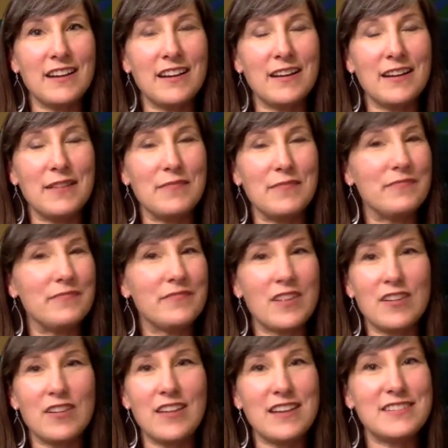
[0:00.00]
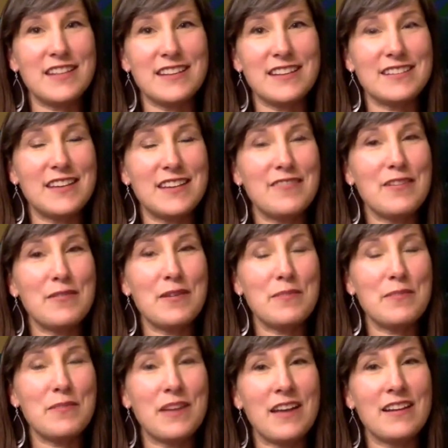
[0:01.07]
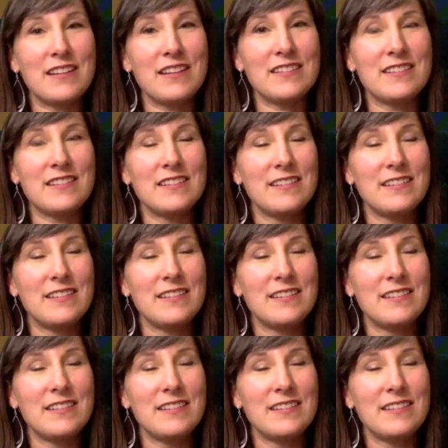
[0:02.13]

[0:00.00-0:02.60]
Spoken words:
Our last Thanksgiving we had planned,